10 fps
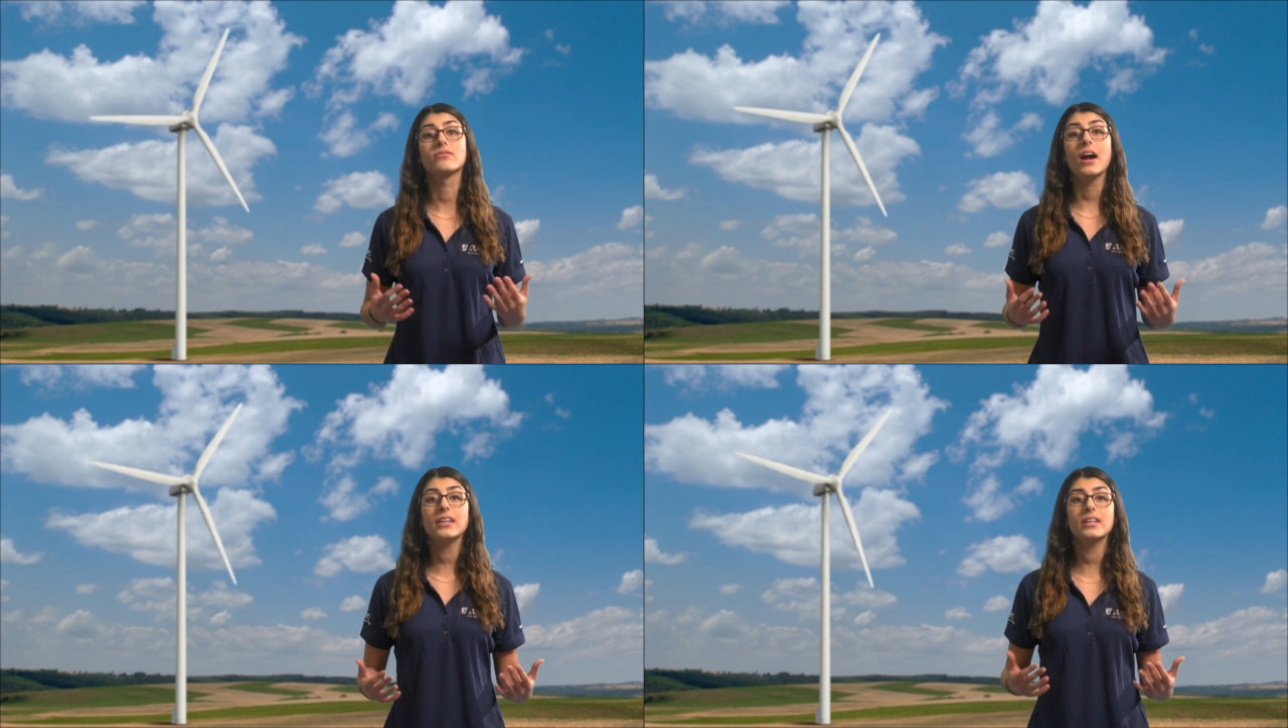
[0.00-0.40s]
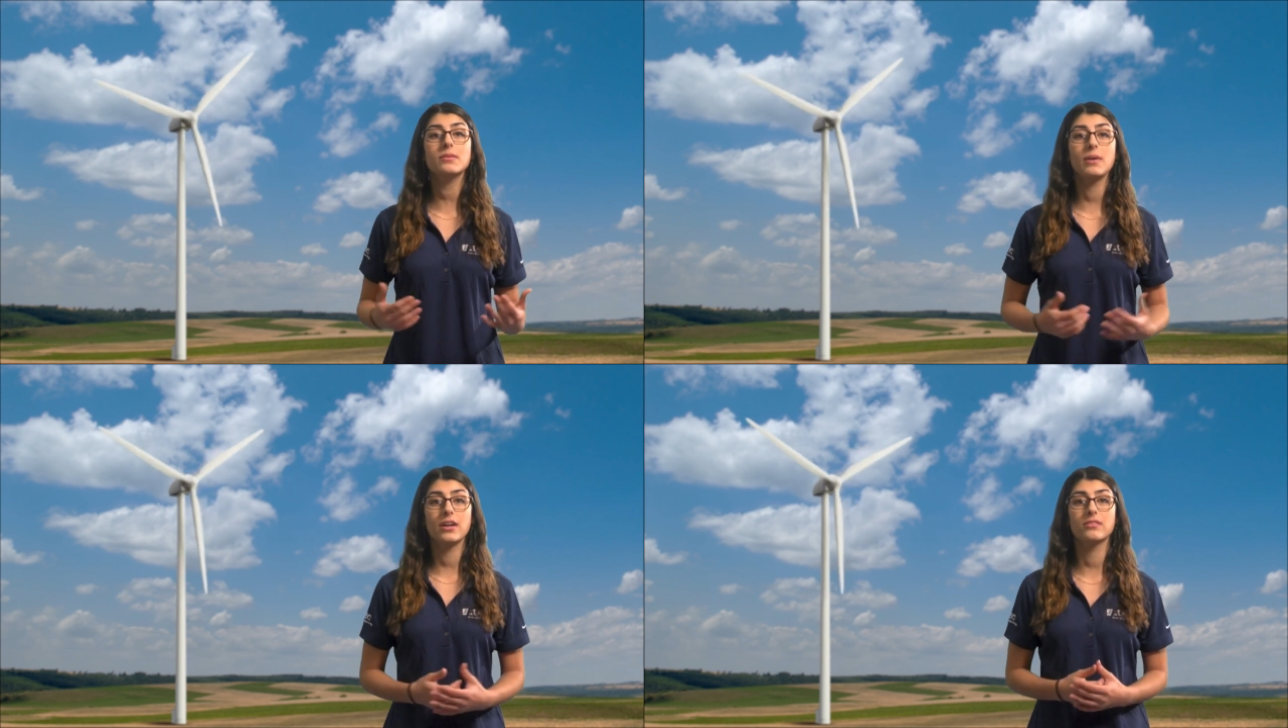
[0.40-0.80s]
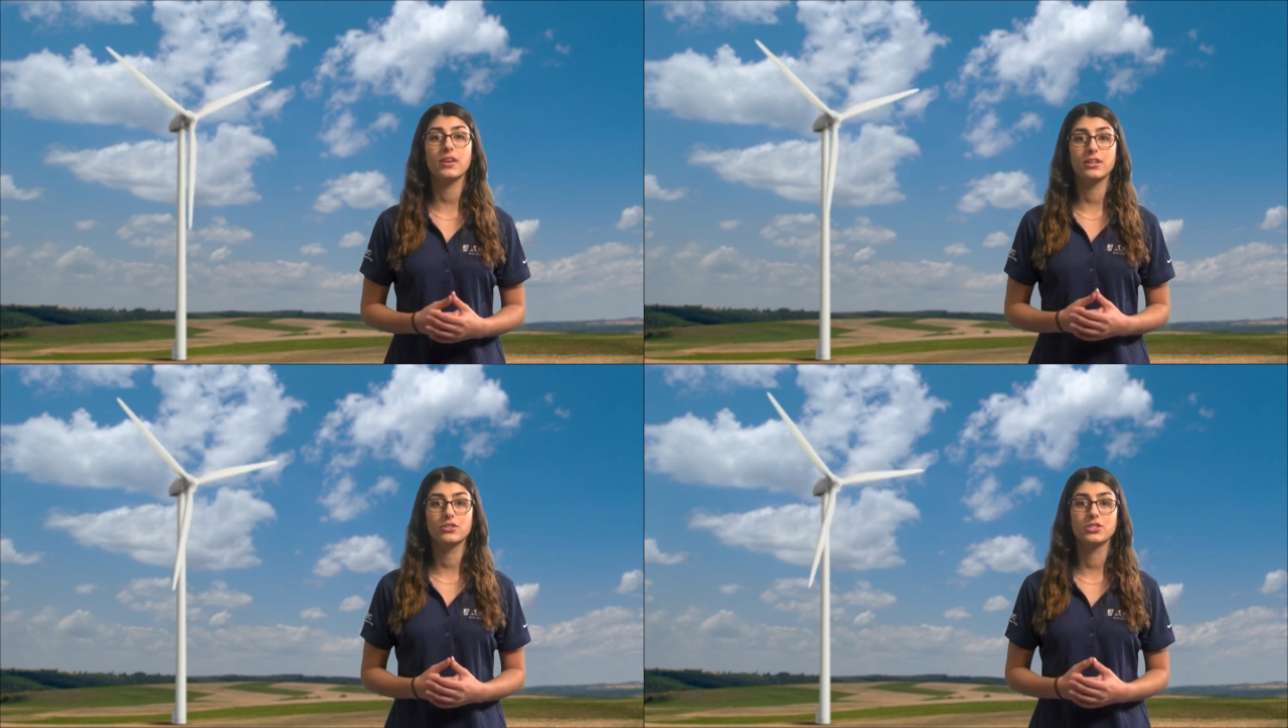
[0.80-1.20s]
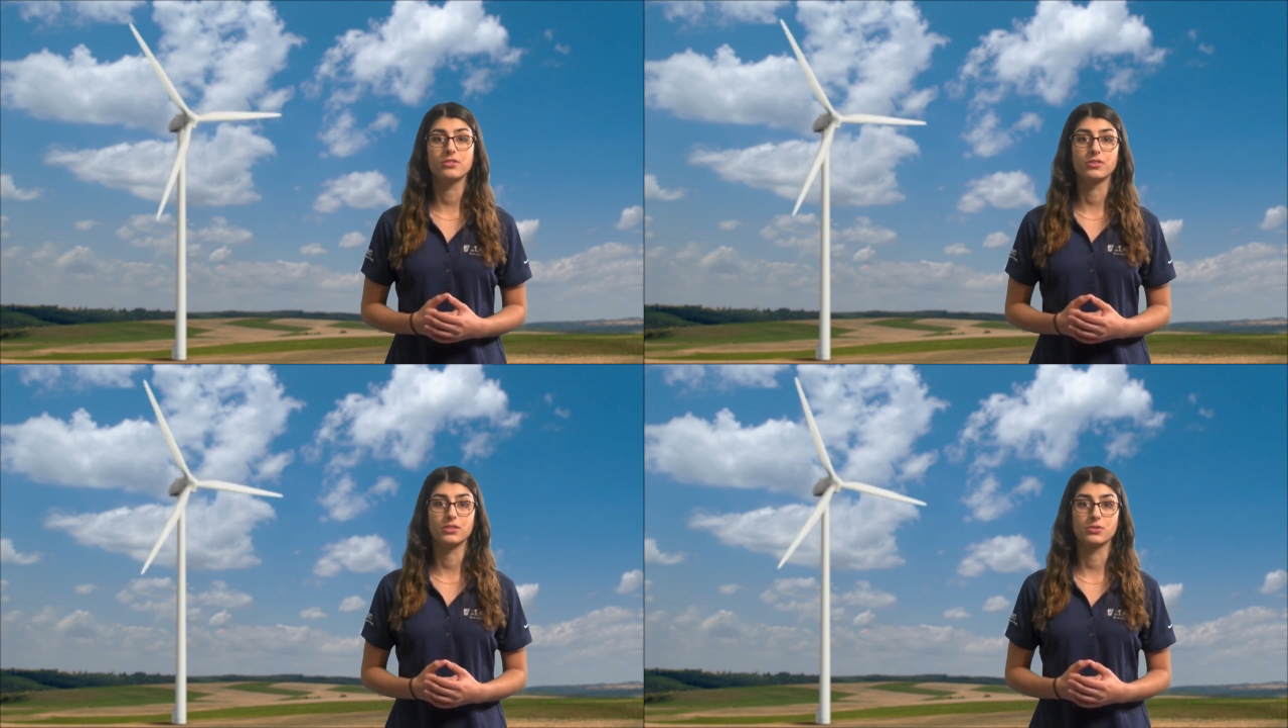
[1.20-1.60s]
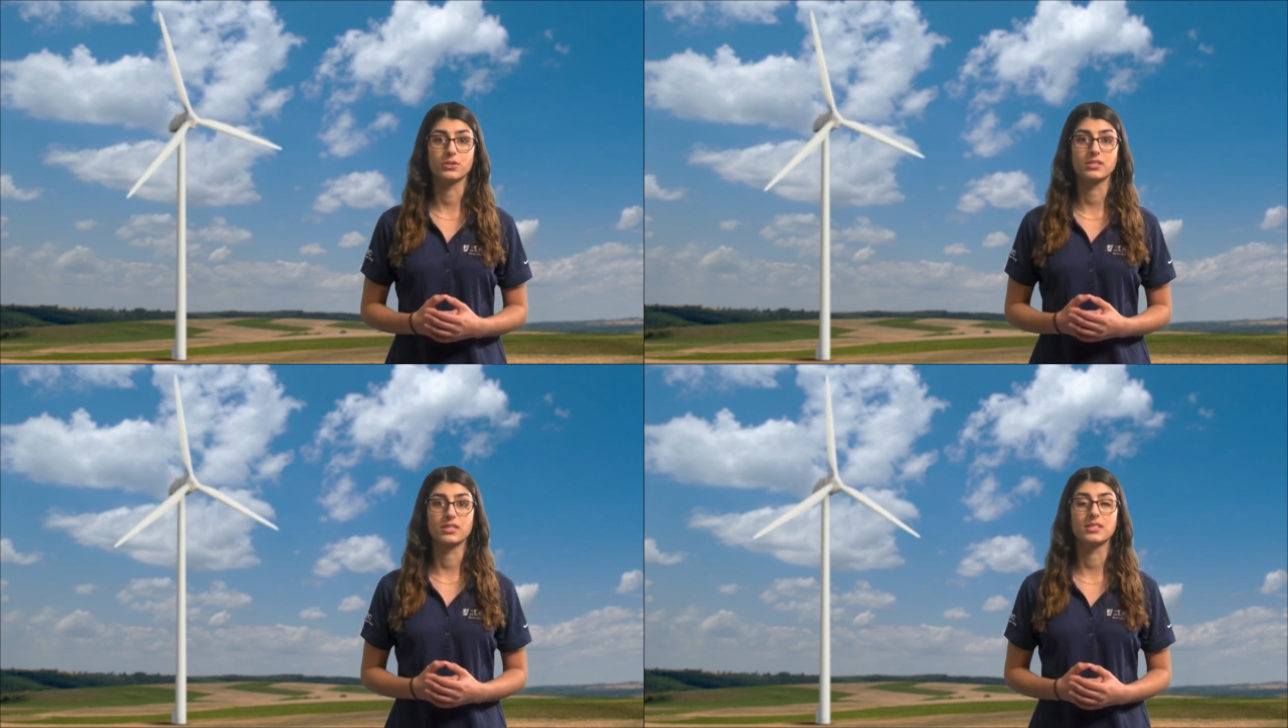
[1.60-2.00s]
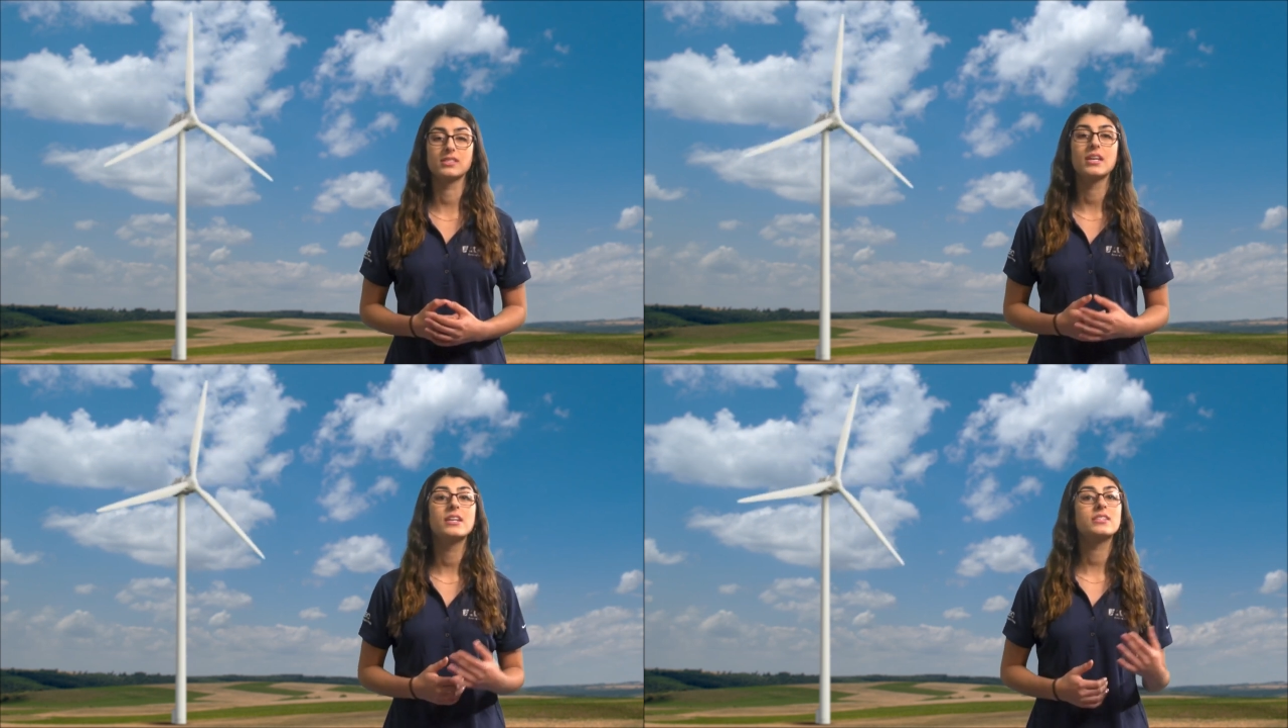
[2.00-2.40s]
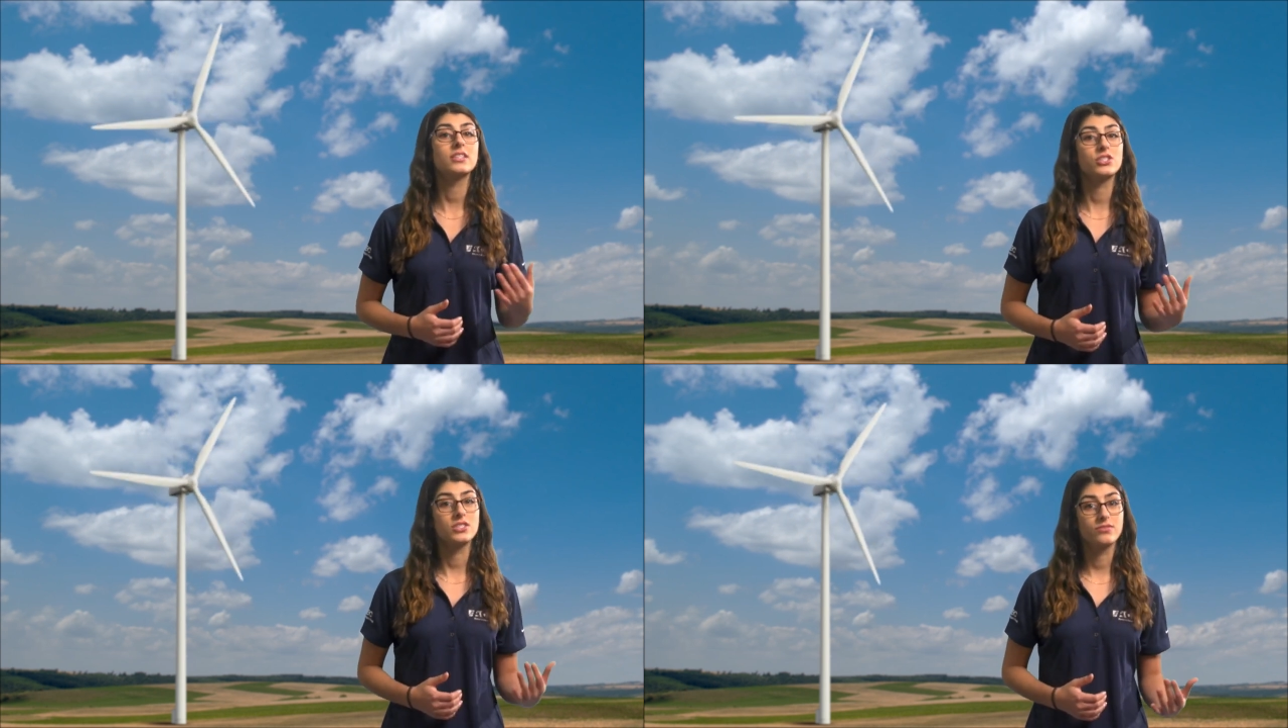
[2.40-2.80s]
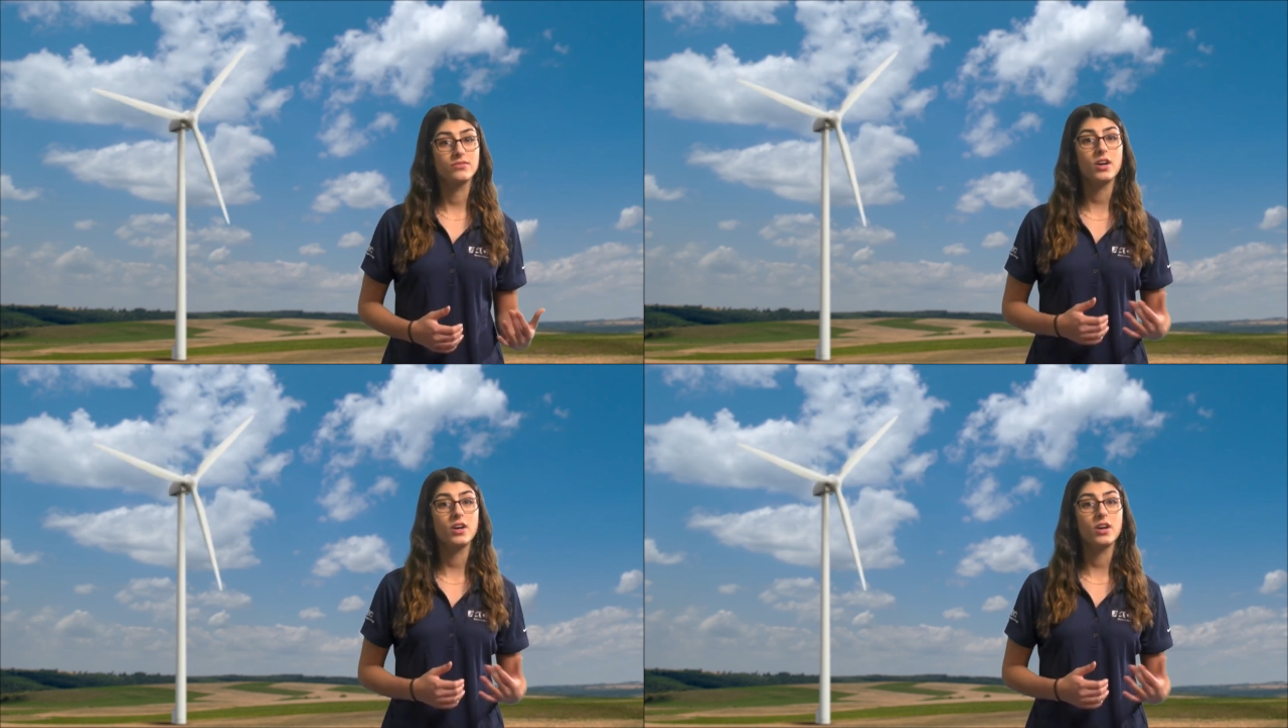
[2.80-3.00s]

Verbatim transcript: finite amount of energy resources, such as